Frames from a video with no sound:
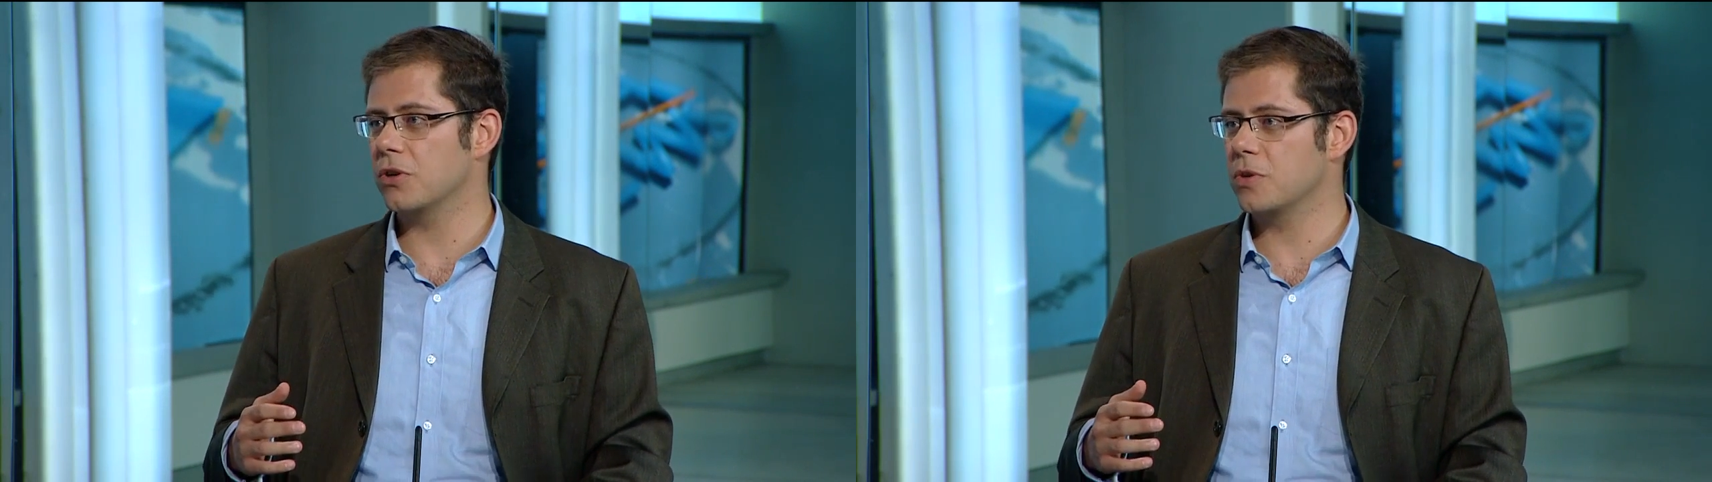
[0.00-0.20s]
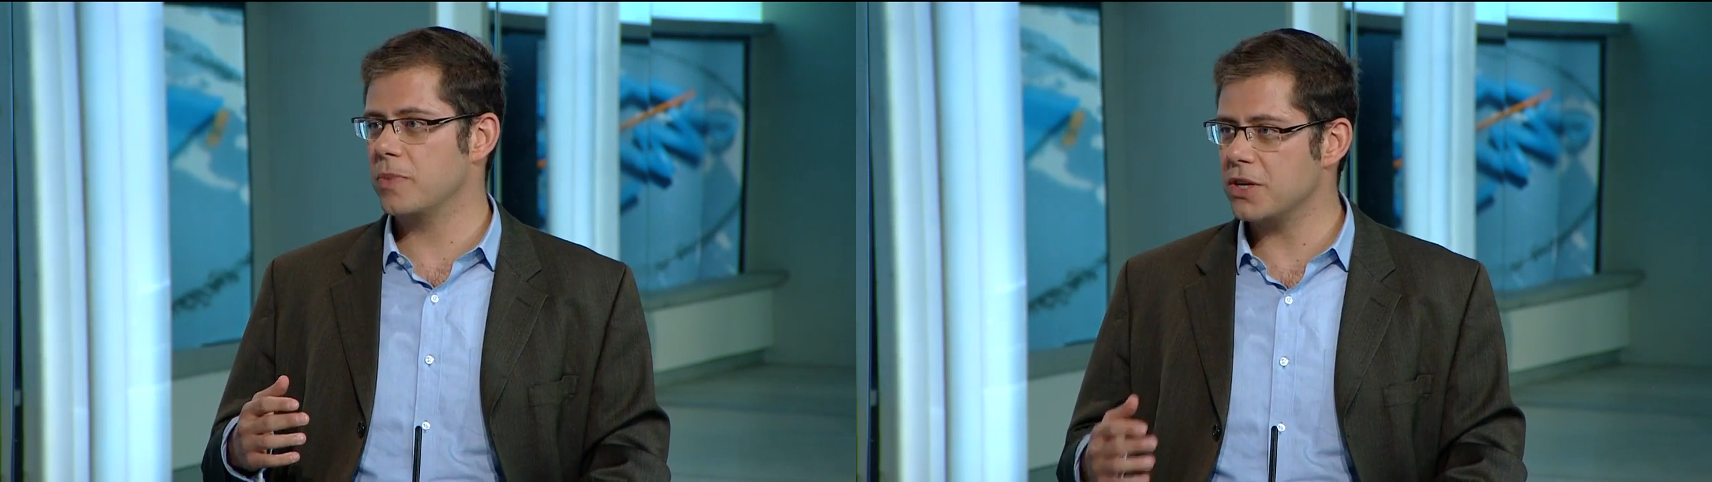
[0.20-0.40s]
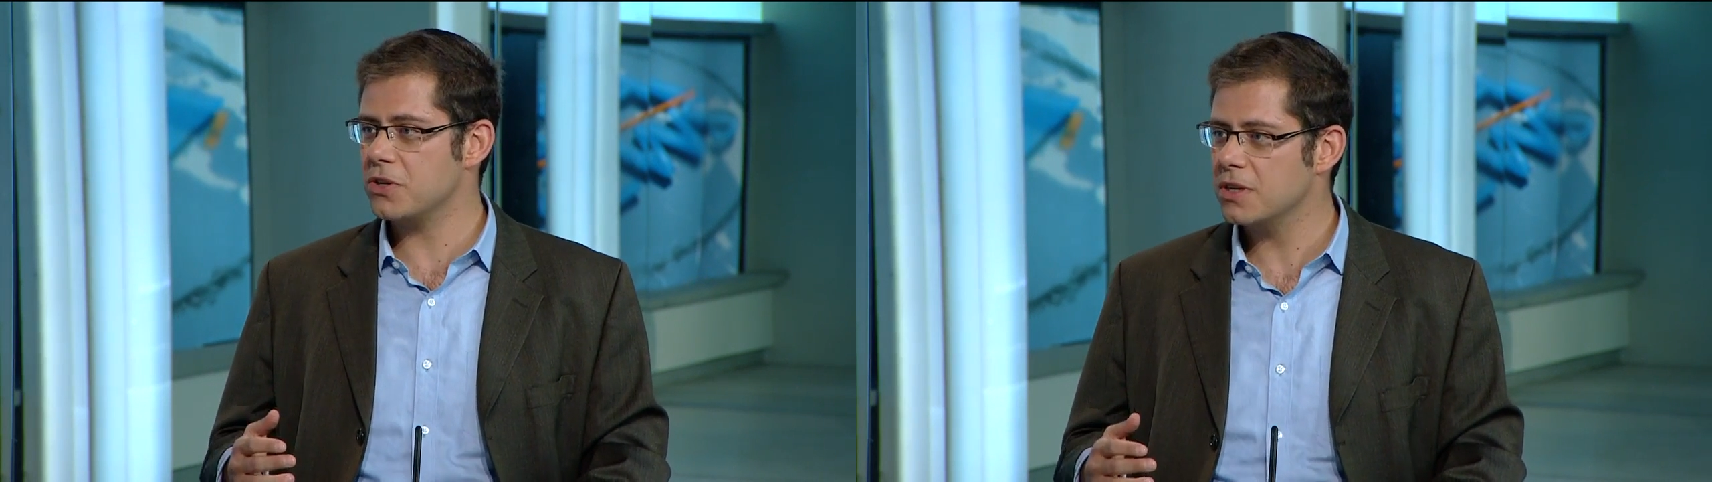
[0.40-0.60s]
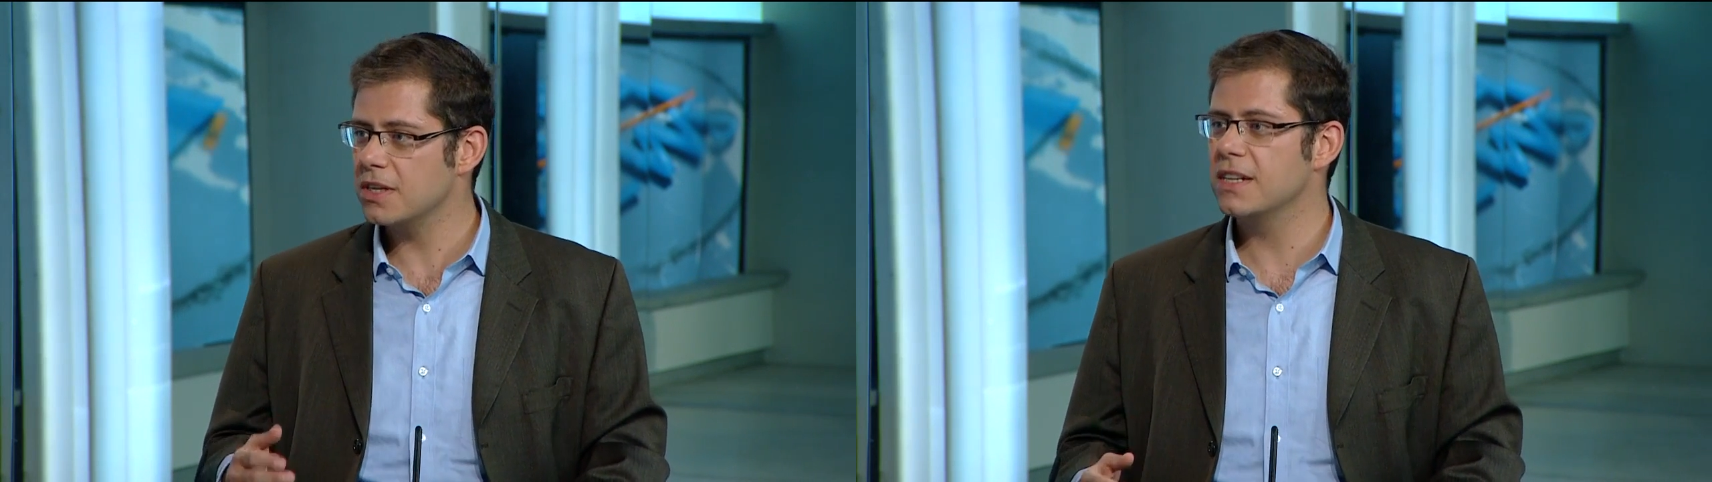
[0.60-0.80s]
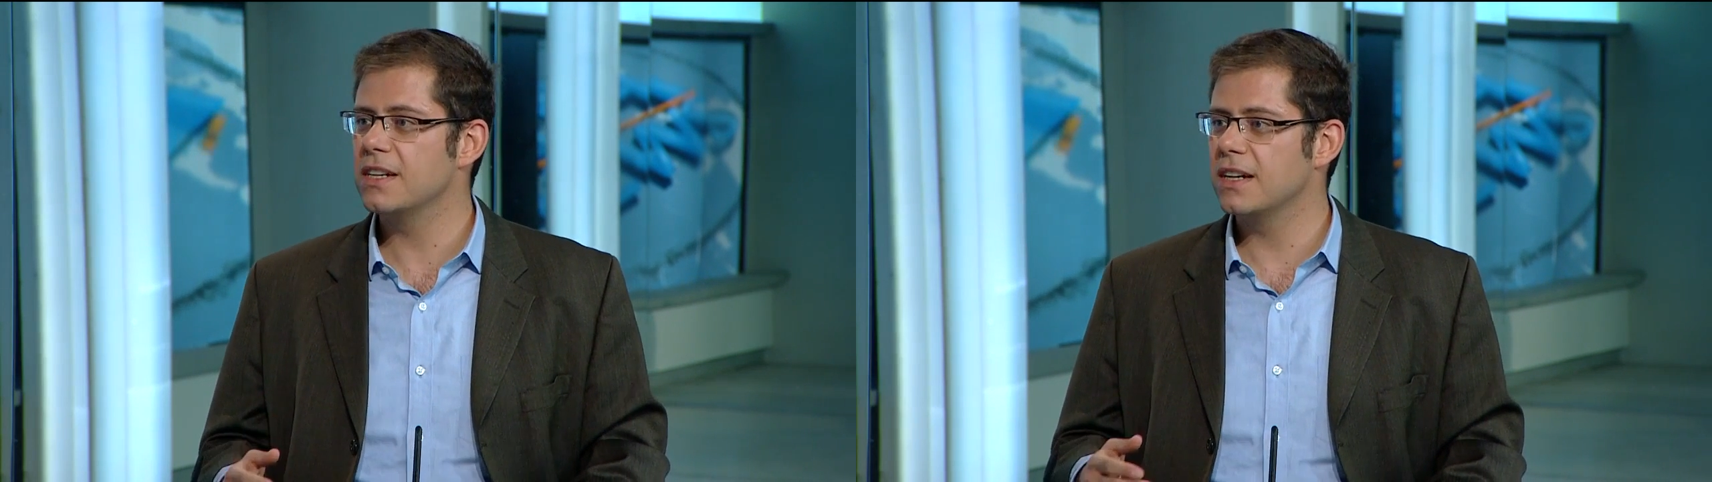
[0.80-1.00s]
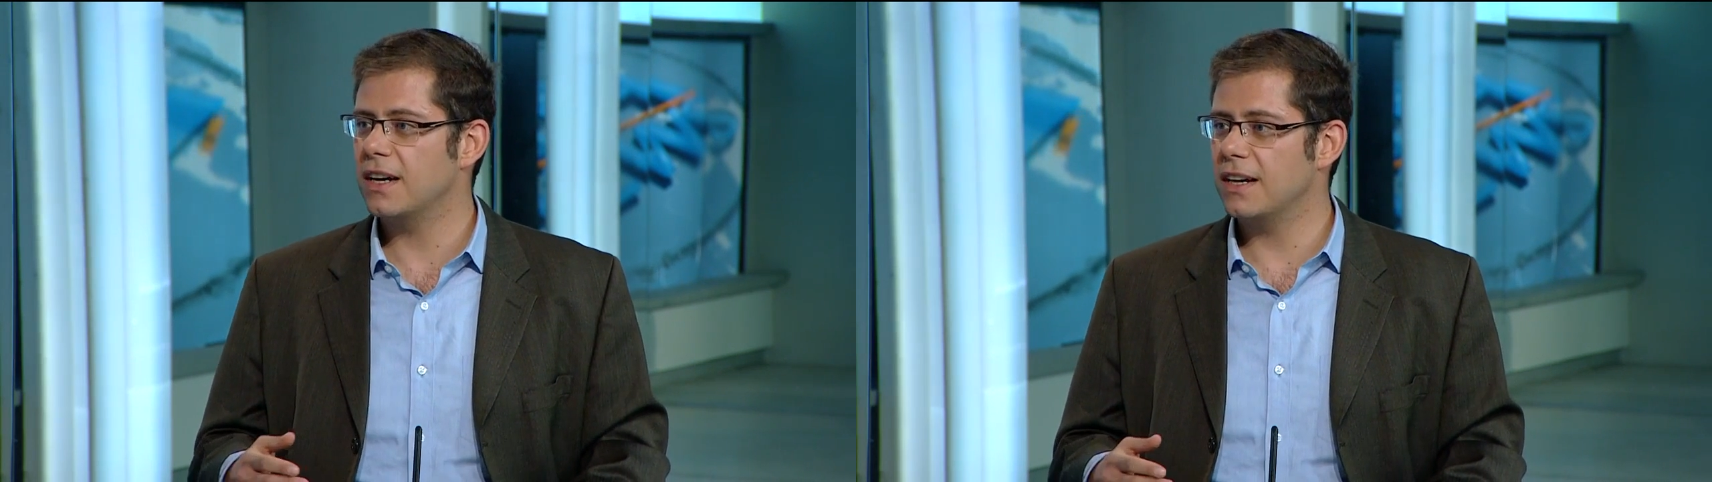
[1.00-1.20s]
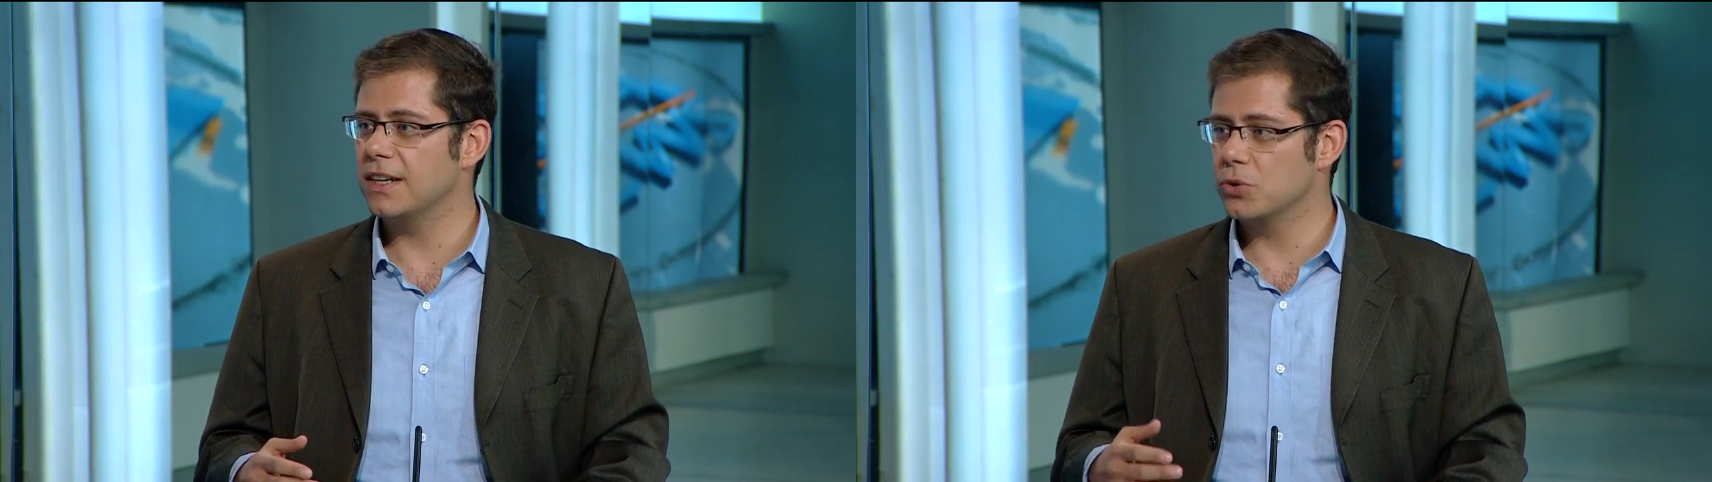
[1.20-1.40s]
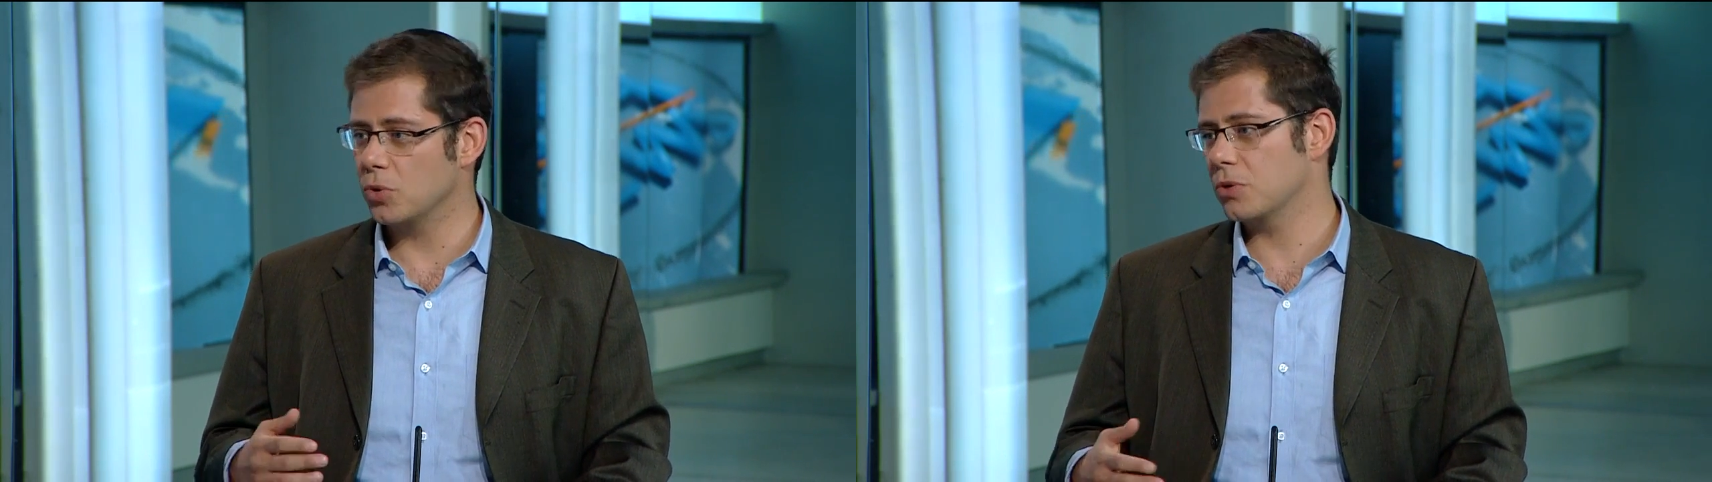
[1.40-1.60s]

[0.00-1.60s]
occupation in